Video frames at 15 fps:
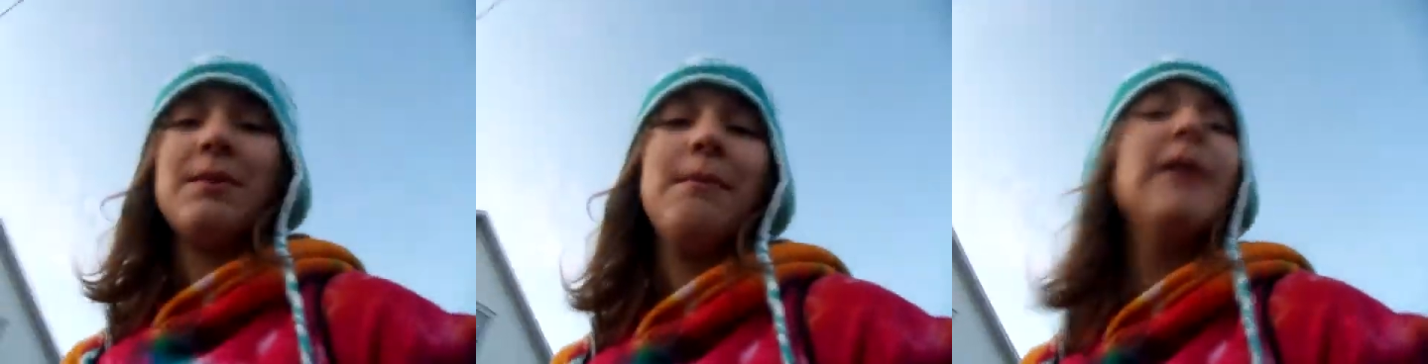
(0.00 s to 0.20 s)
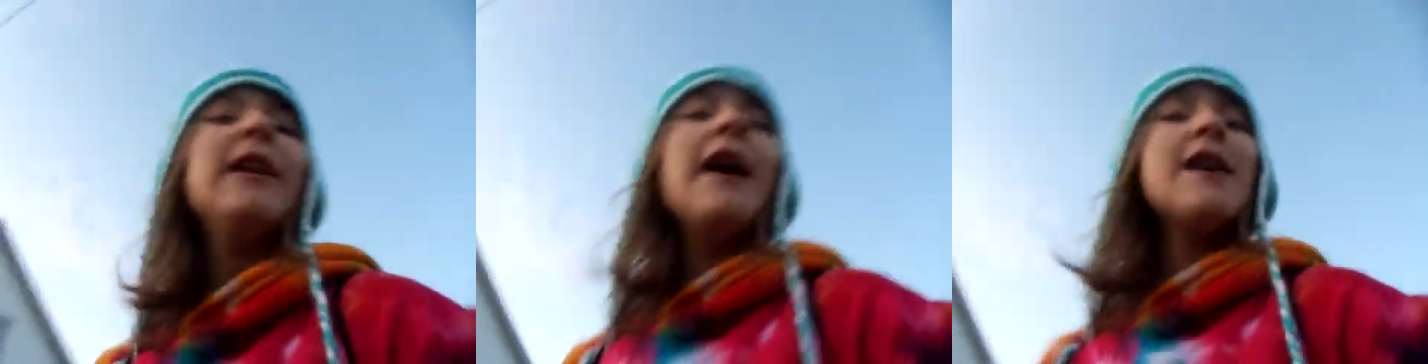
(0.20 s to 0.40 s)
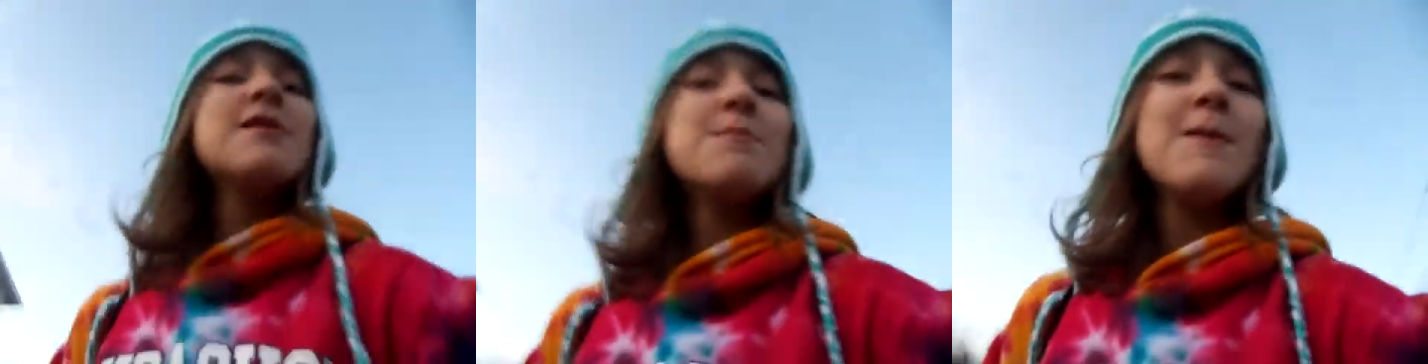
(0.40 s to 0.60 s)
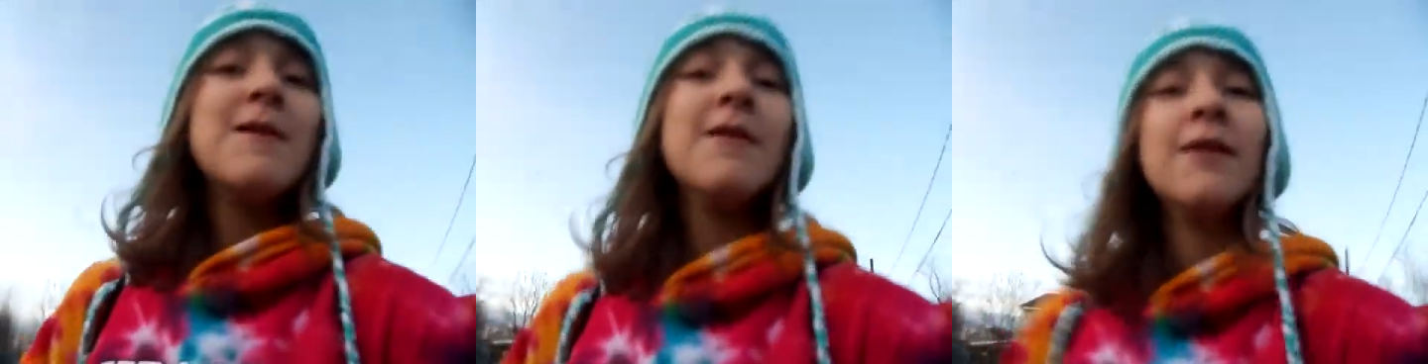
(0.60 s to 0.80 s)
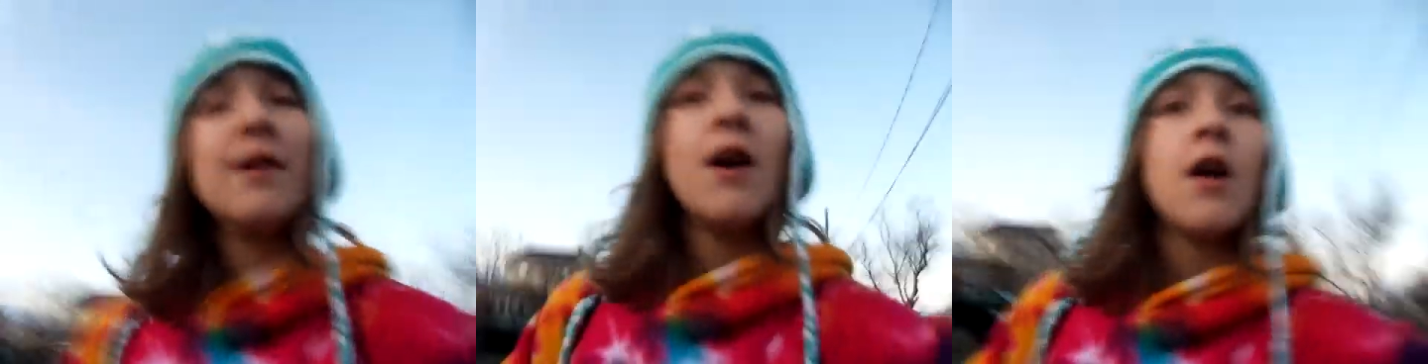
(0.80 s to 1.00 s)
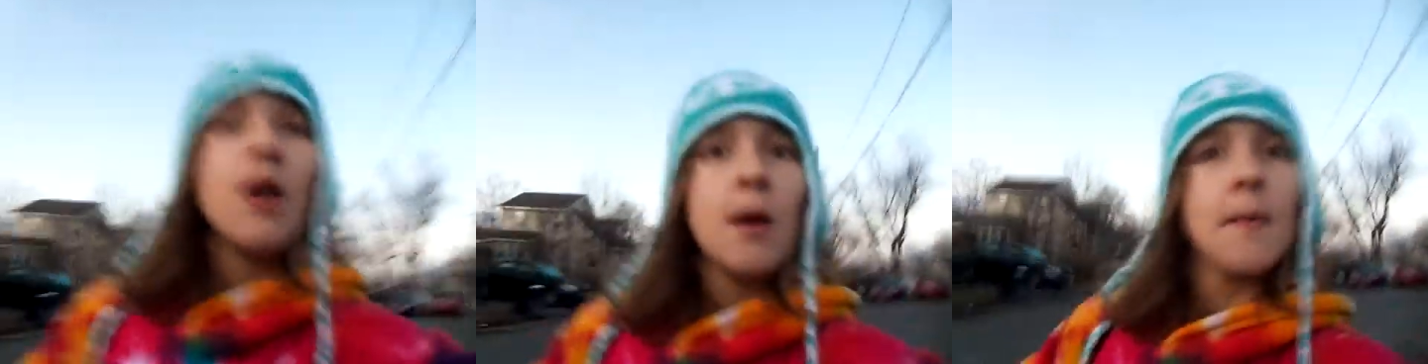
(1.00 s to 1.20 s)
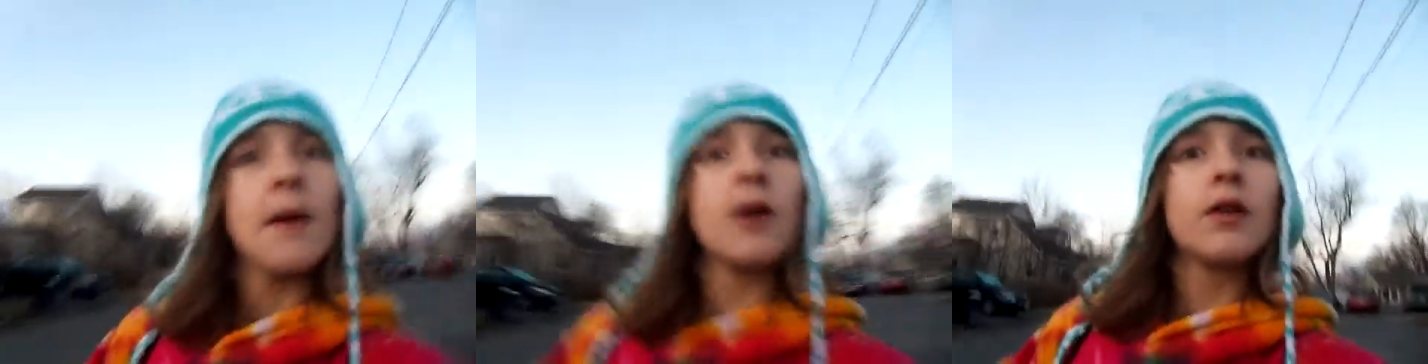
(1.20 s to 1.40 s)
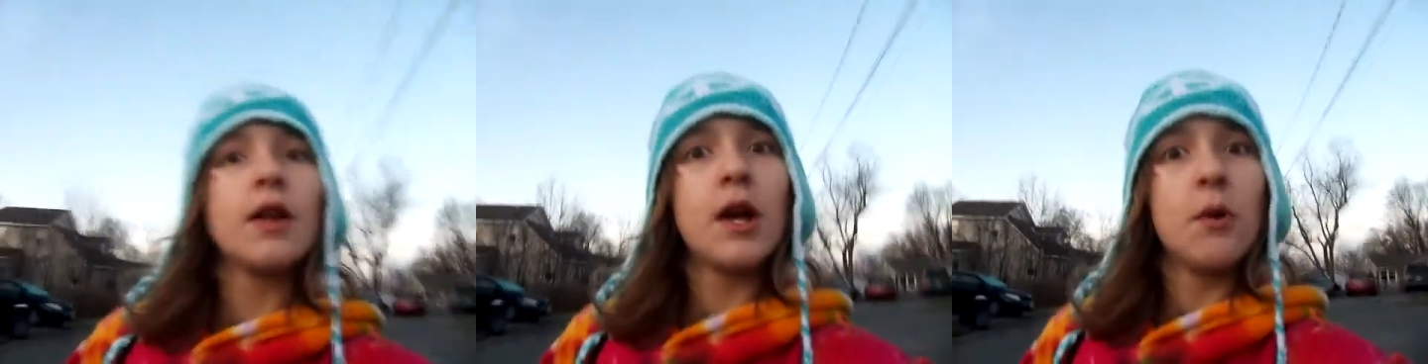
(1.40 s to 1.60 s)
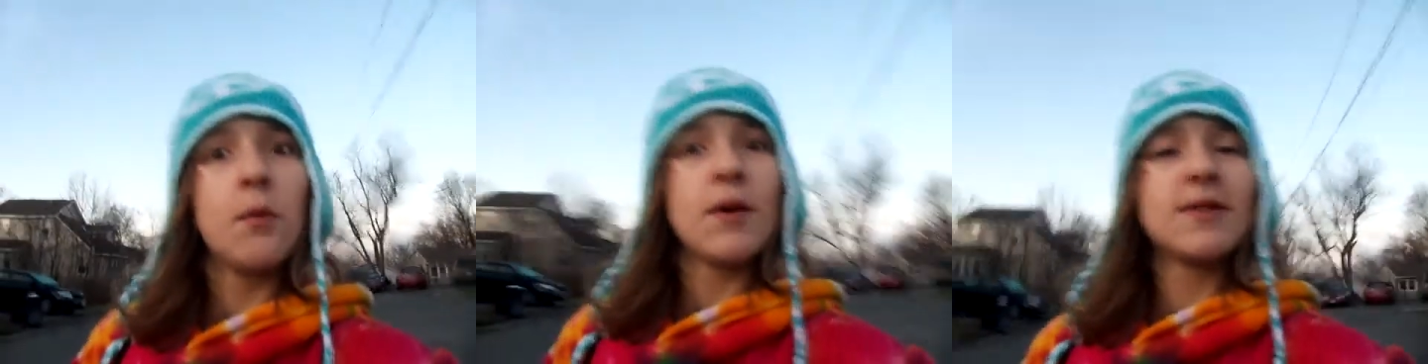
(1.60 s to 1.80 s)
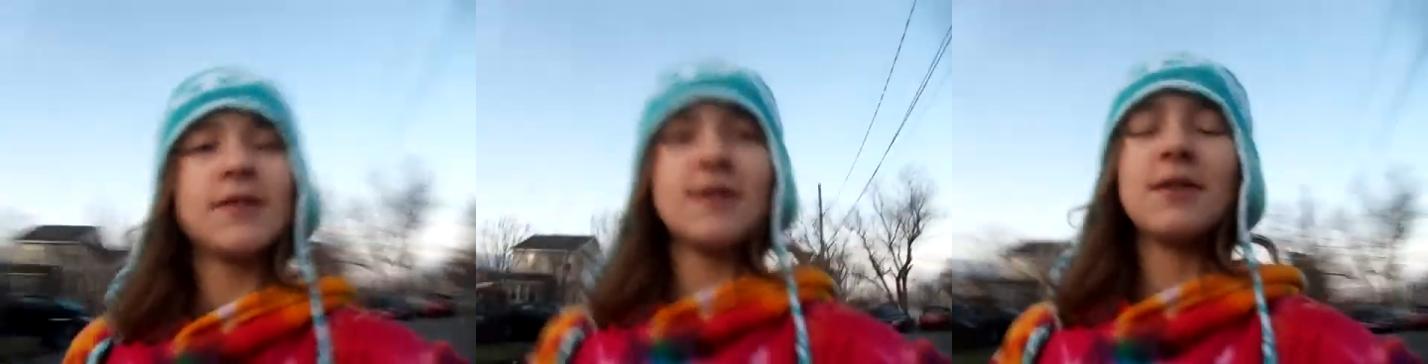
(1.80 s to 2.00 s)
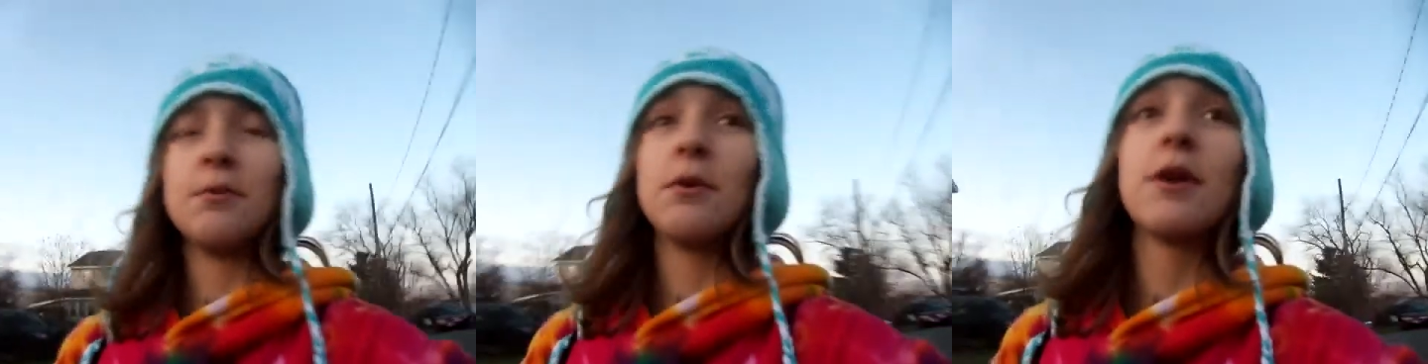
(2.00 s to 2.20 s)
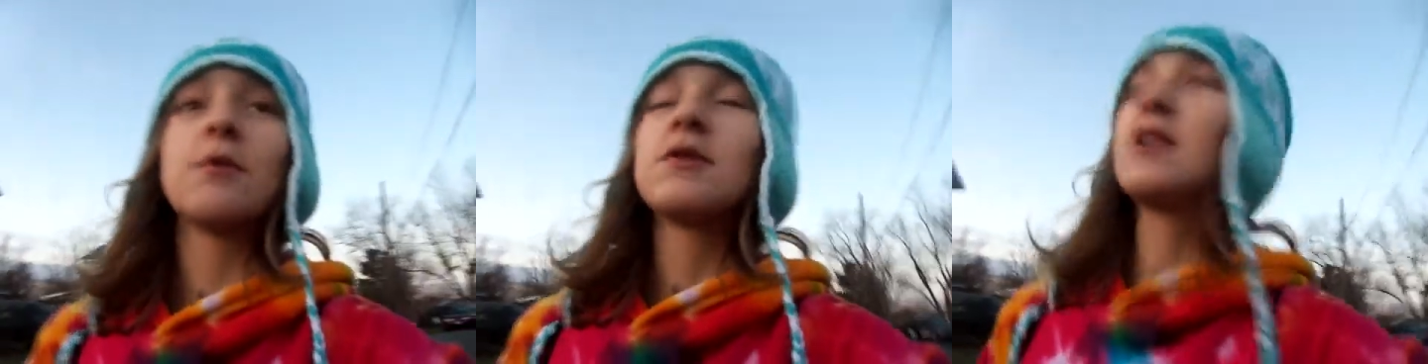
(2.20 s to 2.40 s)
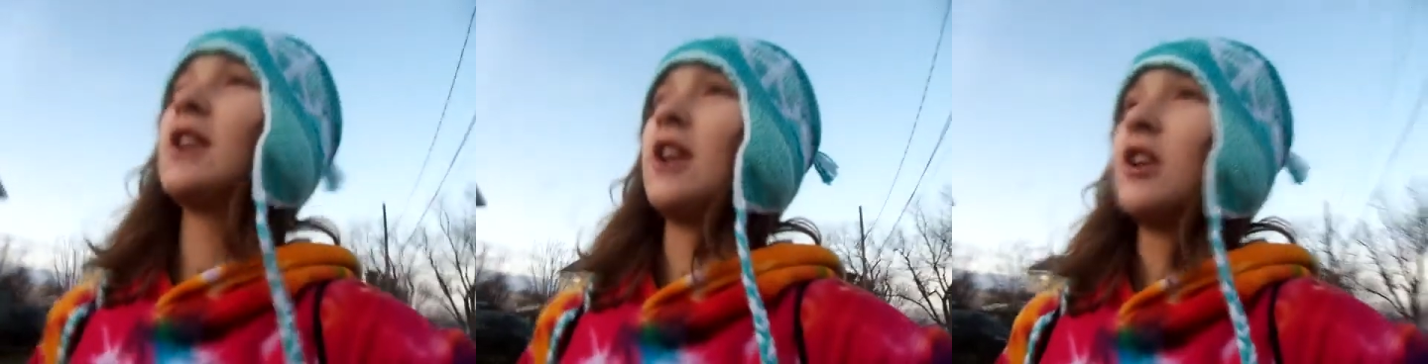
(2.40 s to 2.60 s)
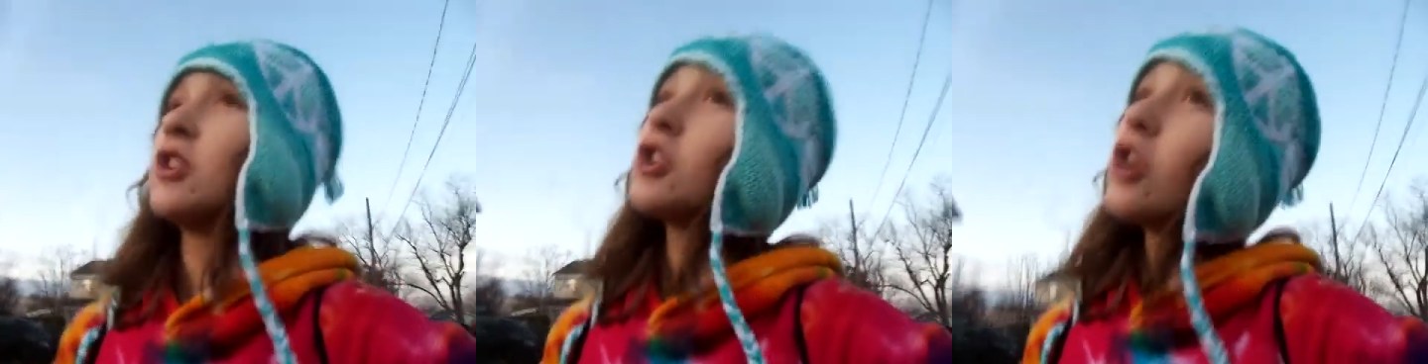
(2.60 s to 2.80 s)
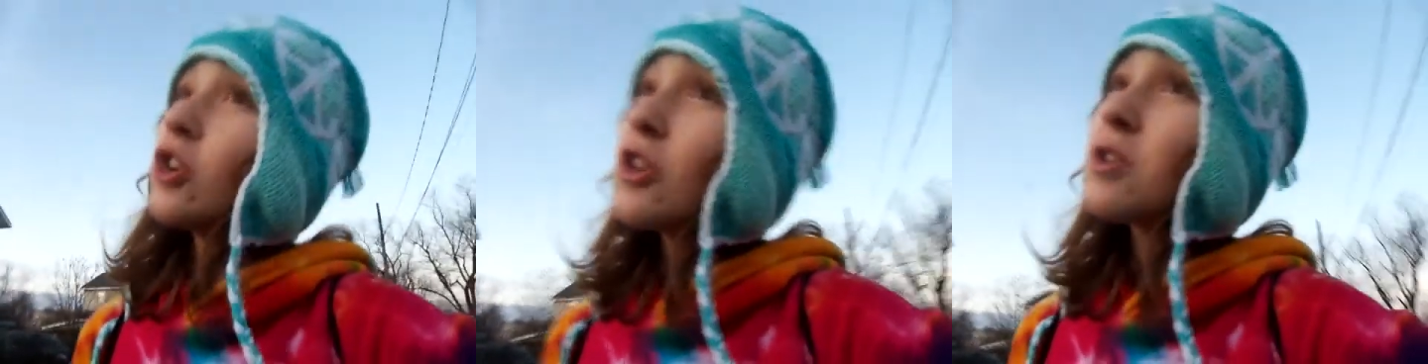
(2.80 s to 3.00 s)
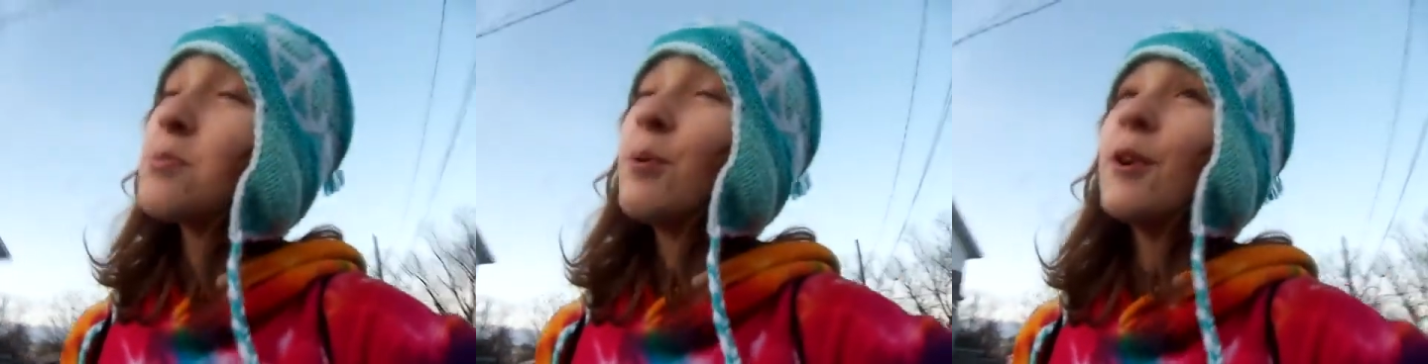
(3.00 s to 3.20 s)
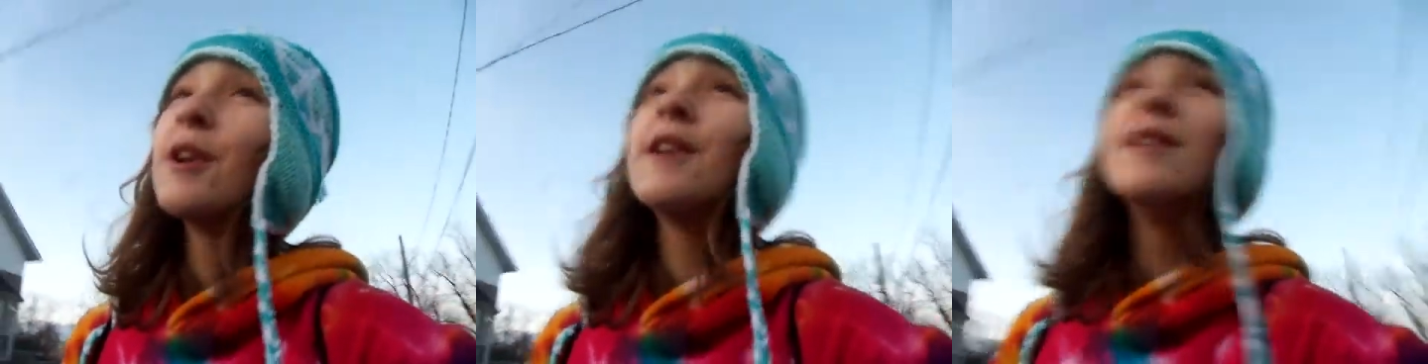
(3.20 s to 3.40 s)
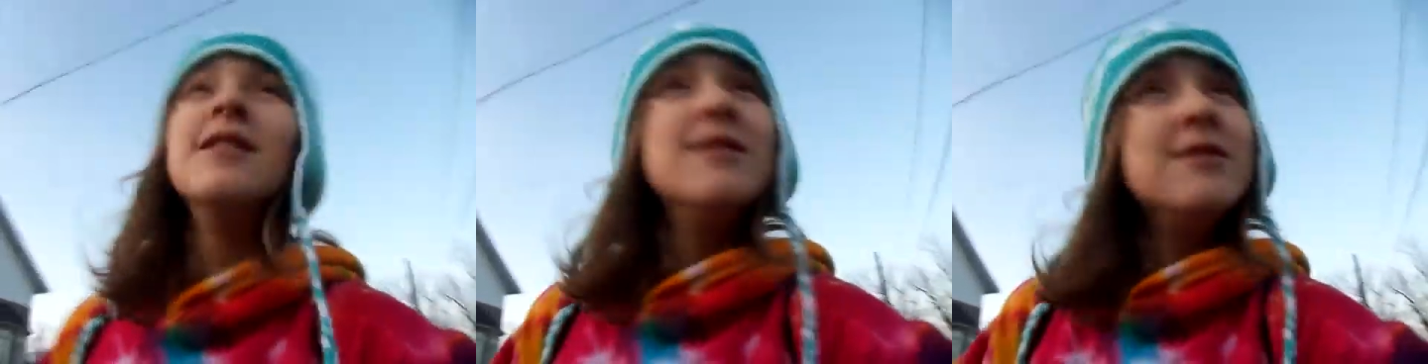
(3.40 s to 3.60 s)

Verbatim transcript: at my dad's, but apparently it wasn't. So when I was getting a shirt this morning,